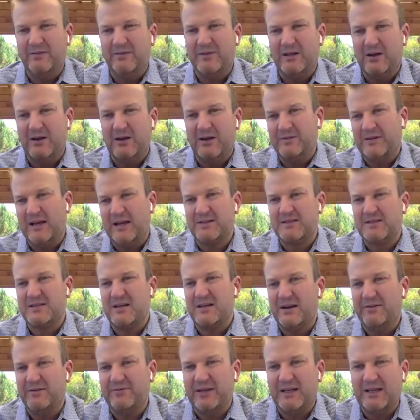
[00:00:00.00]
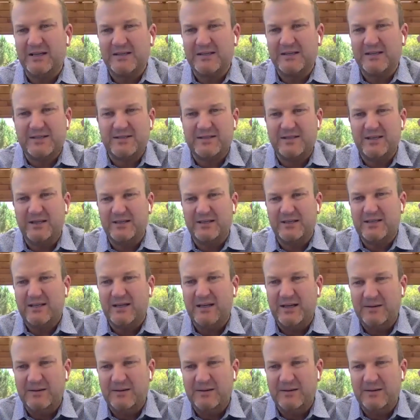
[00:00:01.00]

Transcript: then on the other side of things is that